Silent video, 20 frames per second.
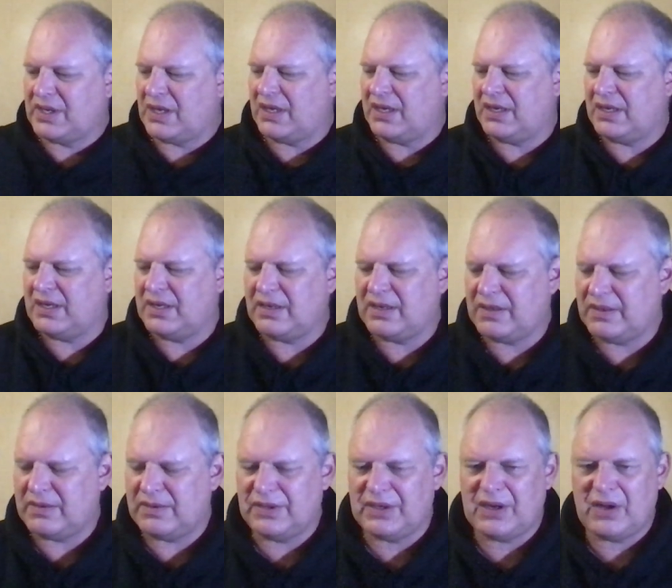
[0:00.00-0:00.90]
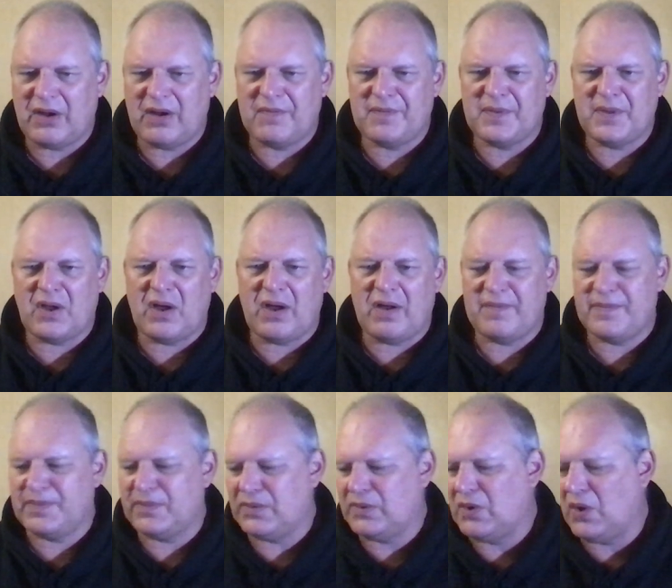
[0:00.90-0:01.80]

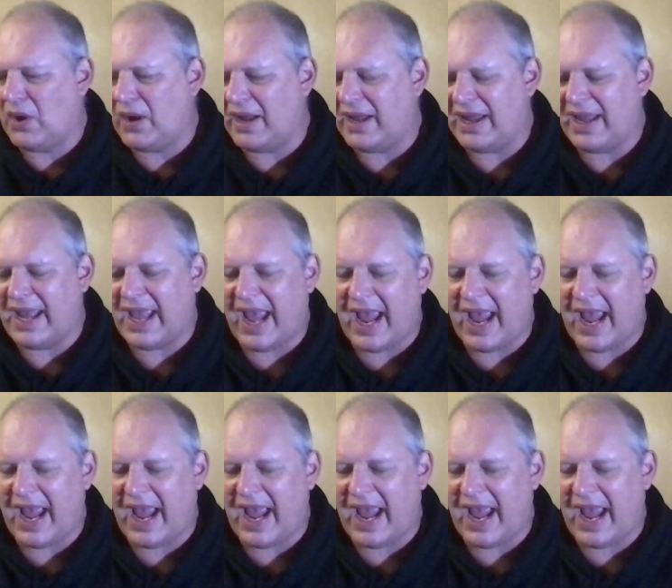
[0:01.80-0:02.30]
I've not